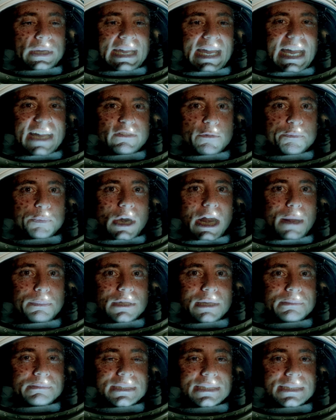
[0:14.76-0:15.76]
we have a
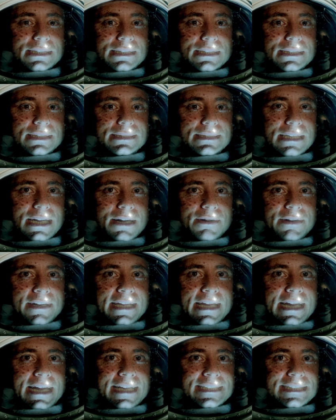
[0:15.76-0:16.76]
problem.
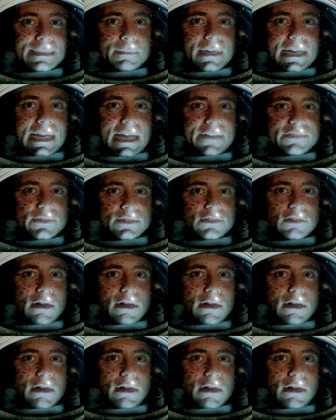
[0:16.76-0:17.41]
Sorry, guys, I'm going to have to